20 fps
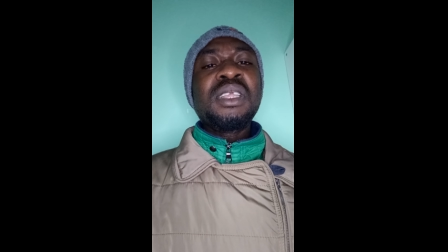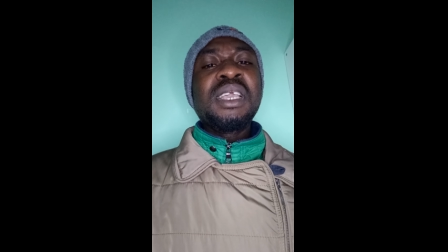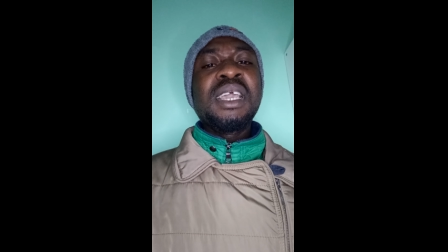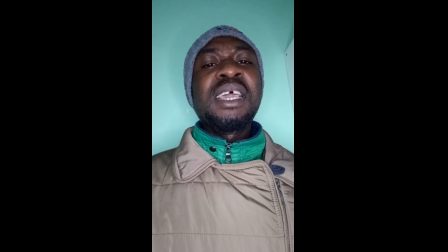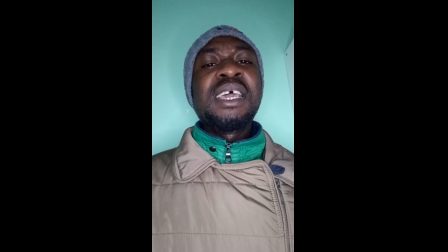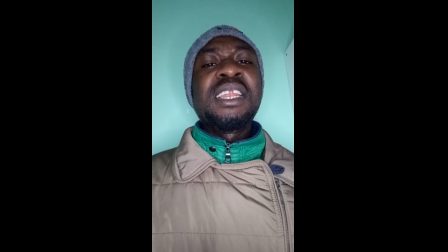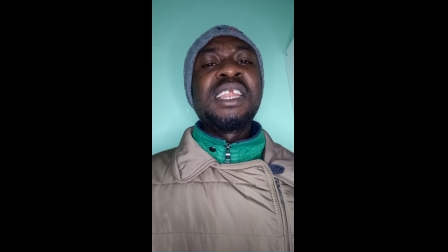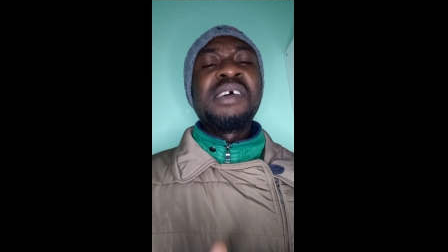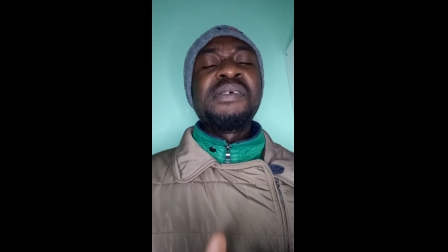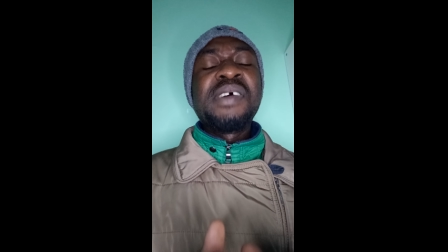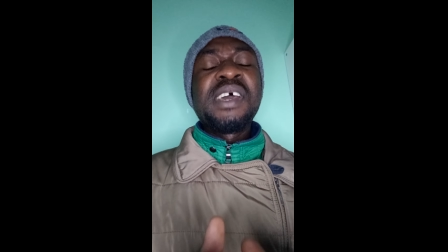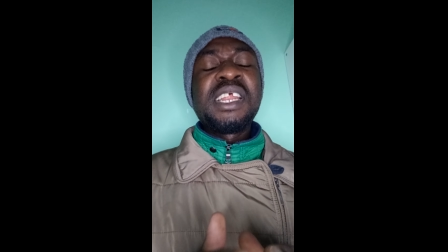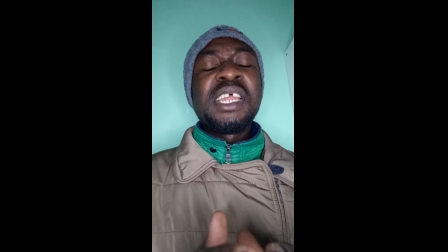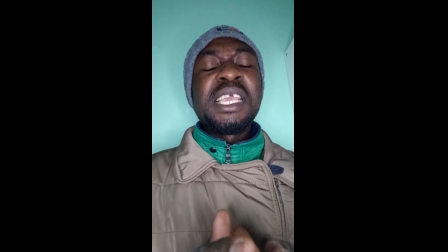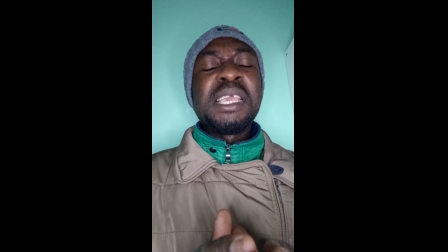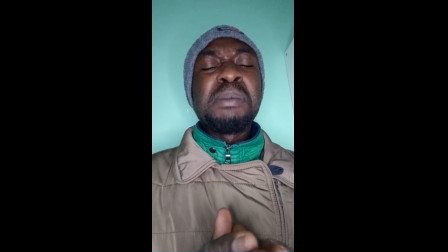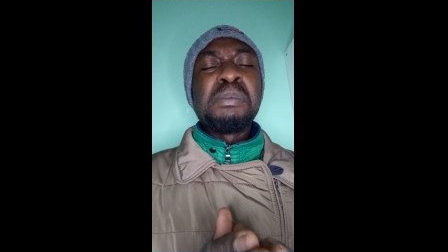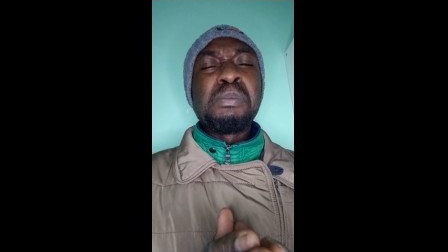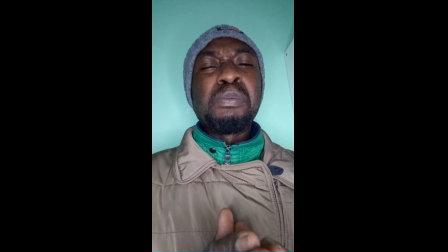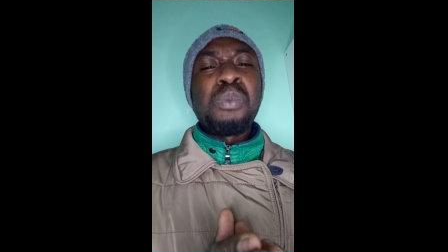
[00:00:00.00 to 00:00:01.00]
and a
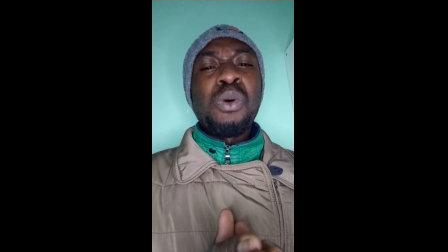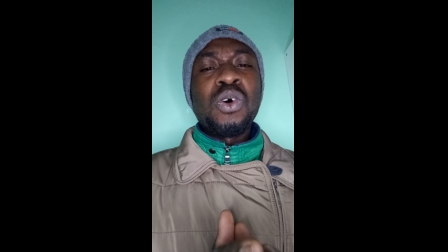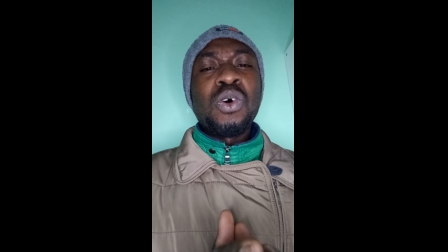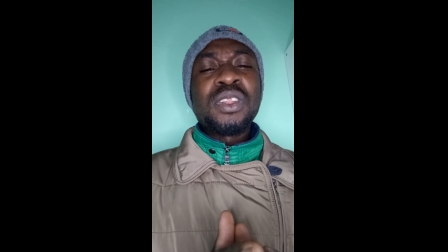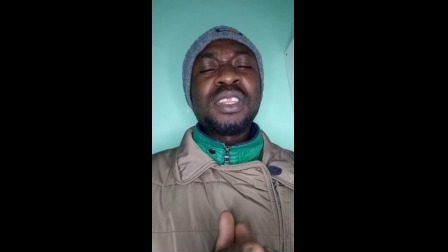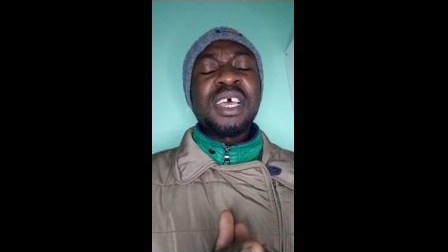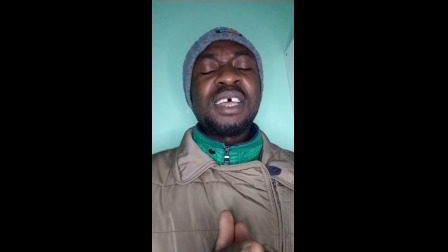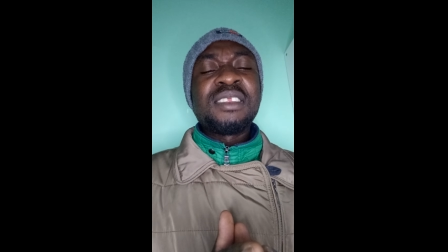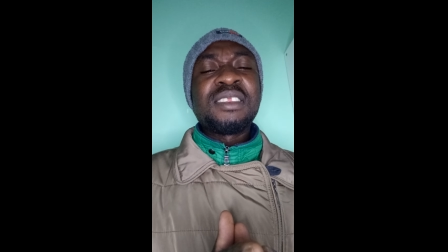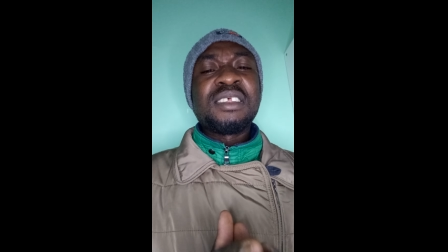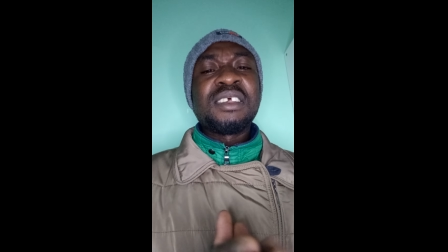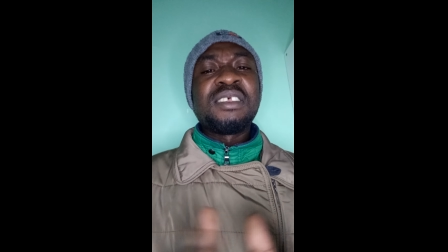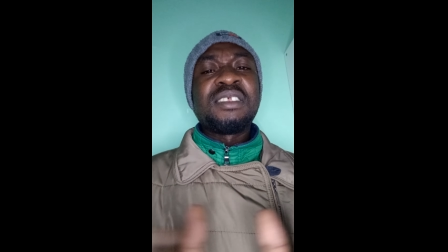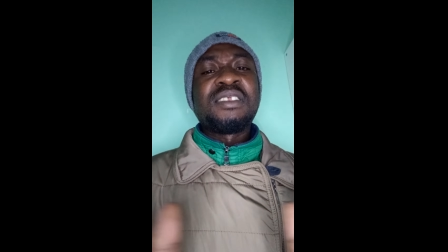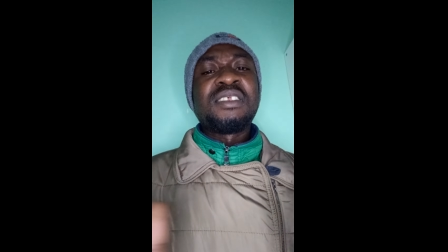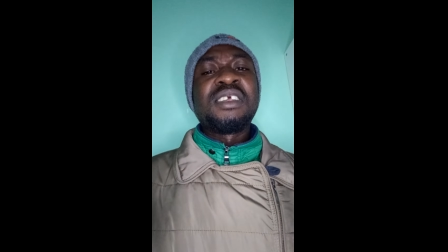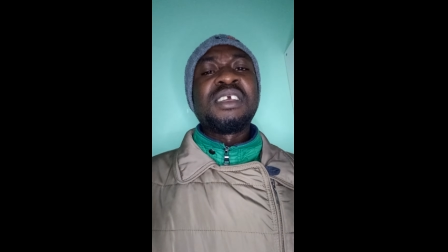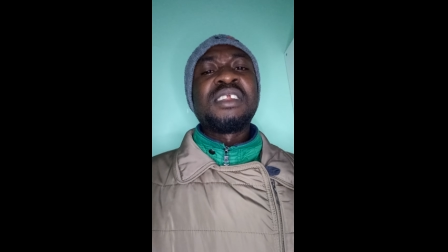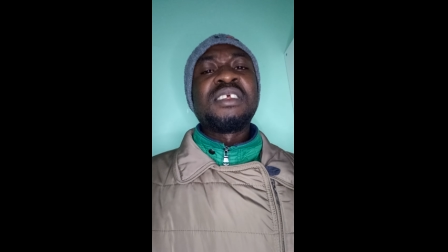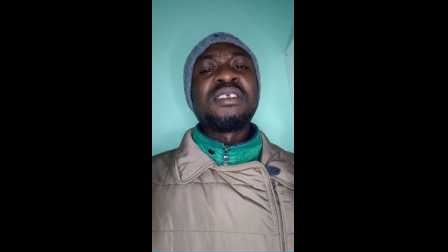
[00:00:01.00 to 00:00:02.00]
very important
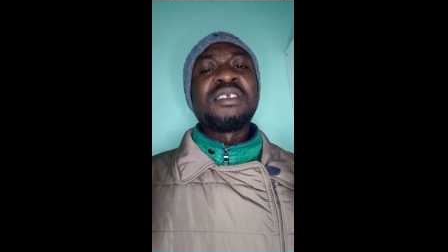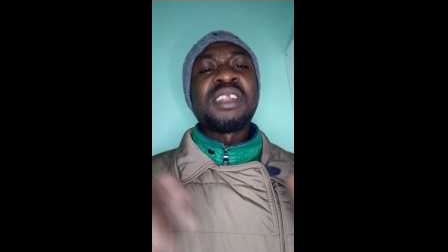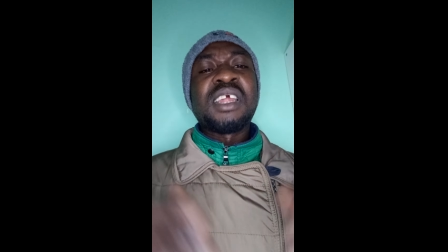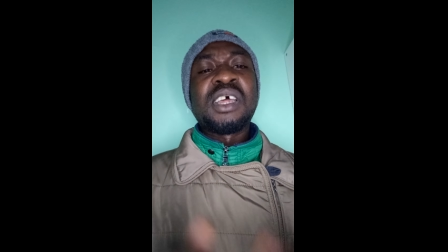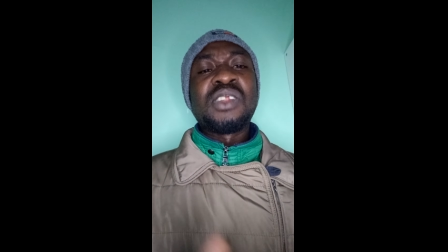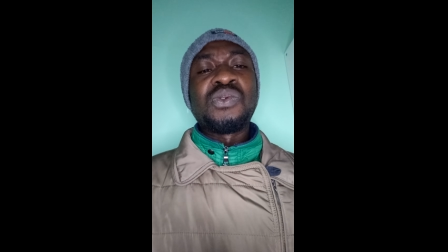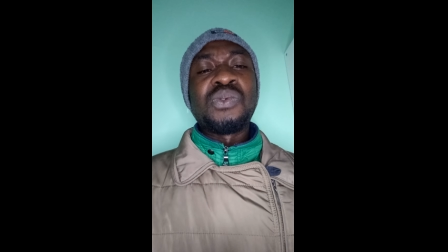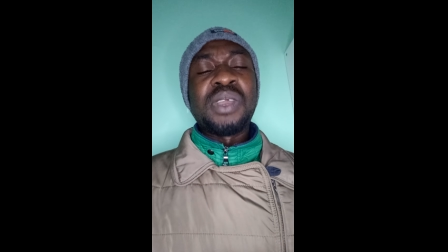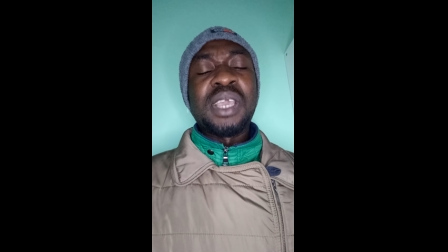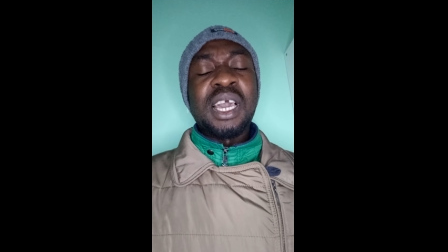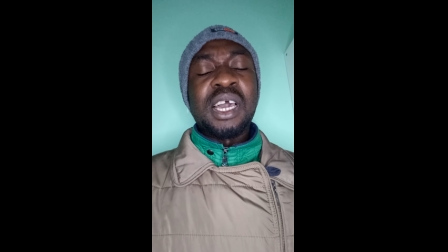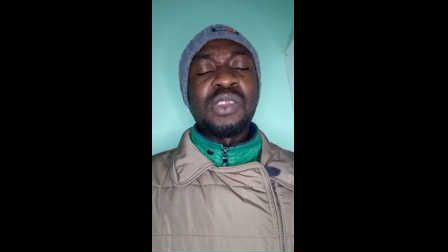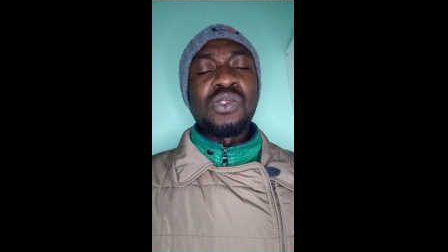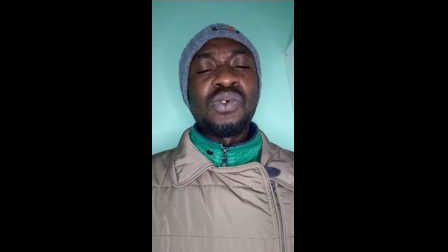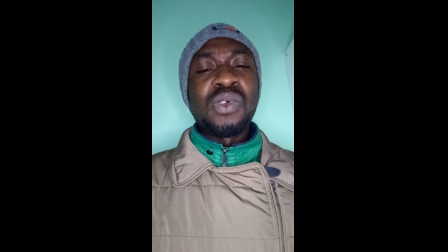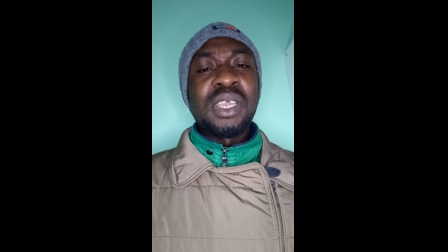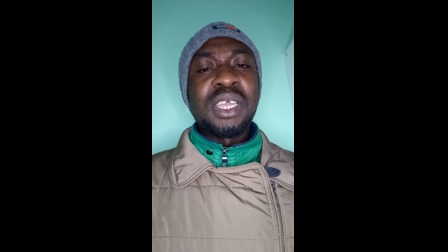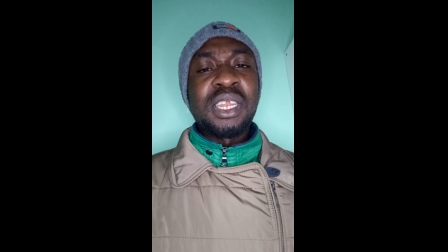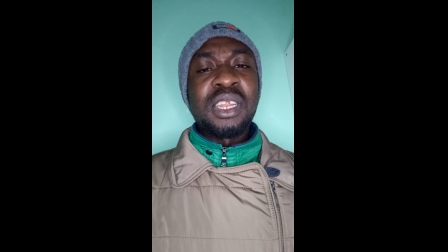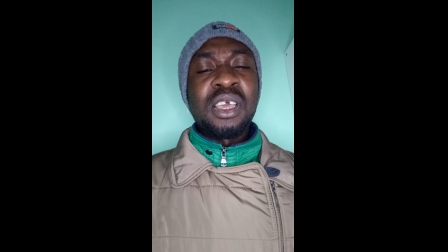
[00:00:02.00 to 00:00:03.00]
series that we are
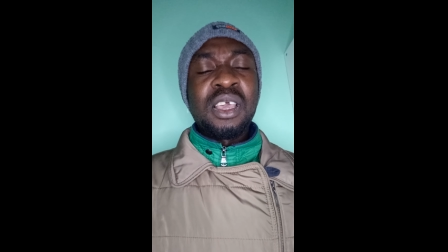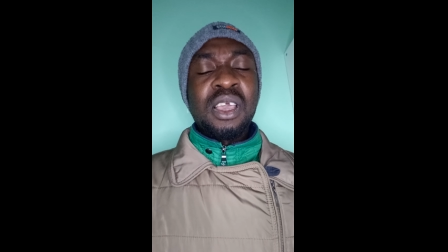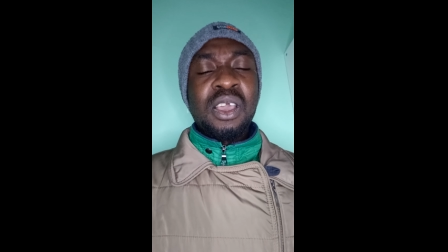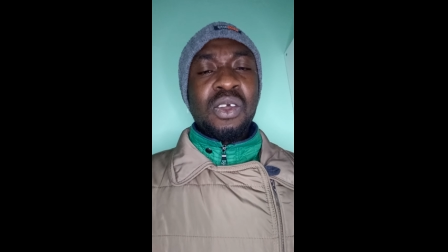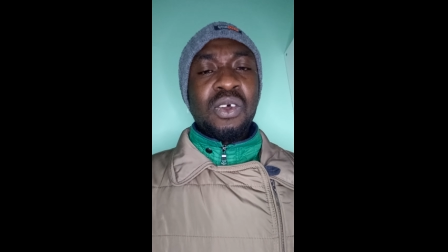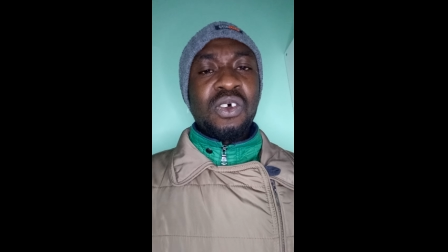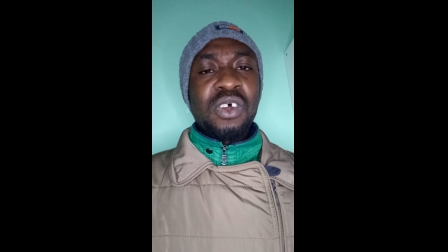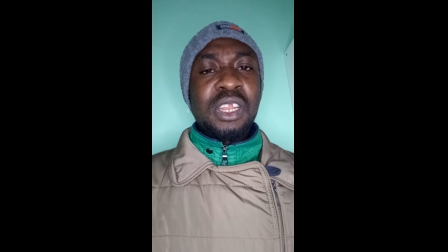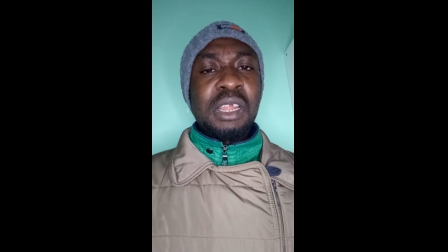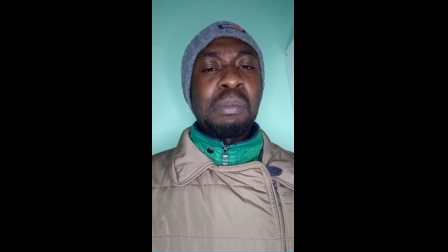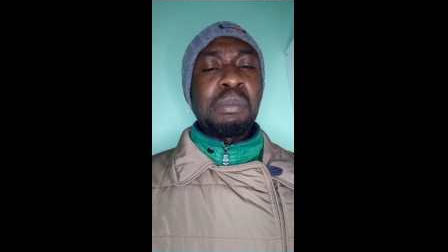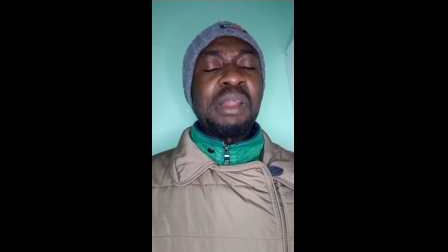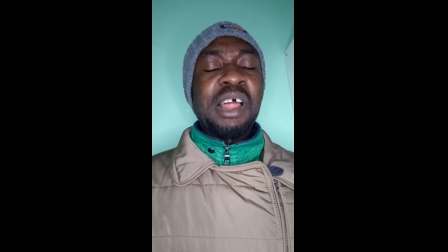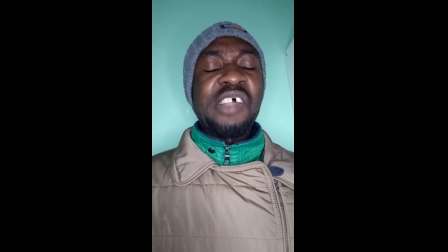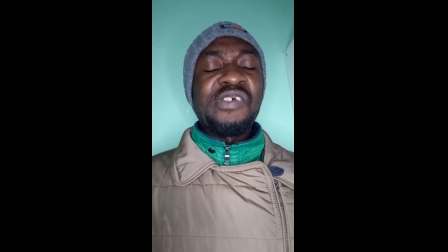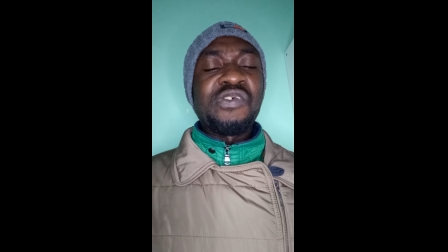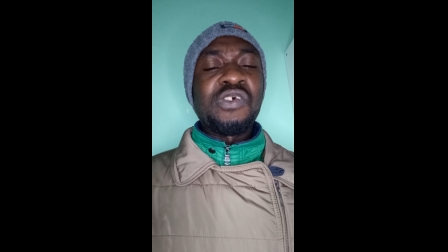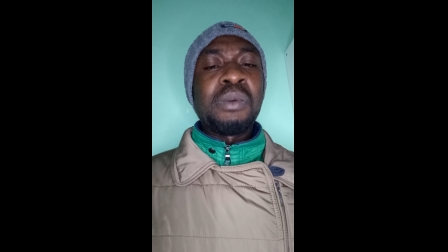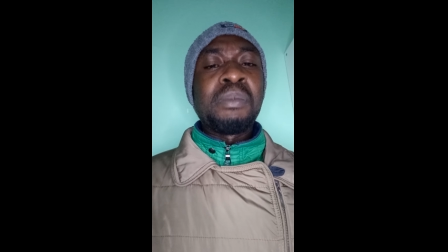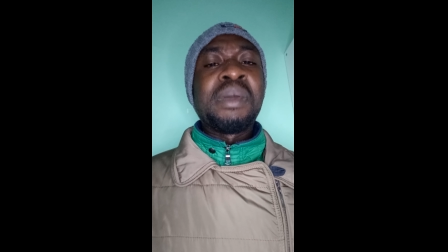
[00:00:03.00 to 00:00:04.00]
doing on the
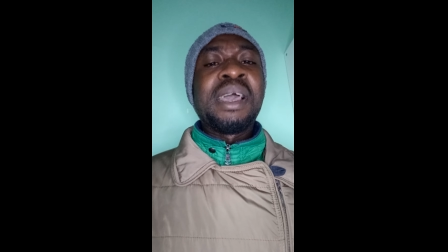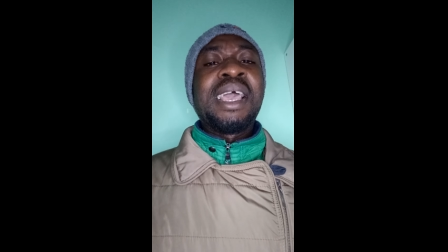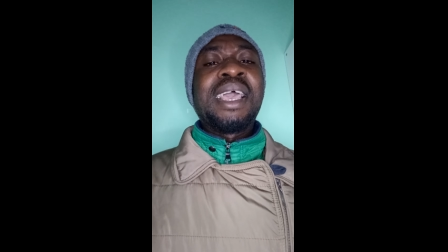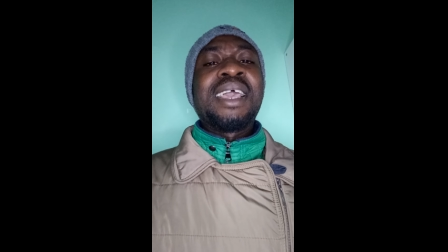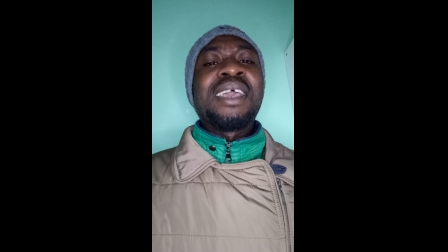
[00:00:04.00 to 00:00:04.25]
platform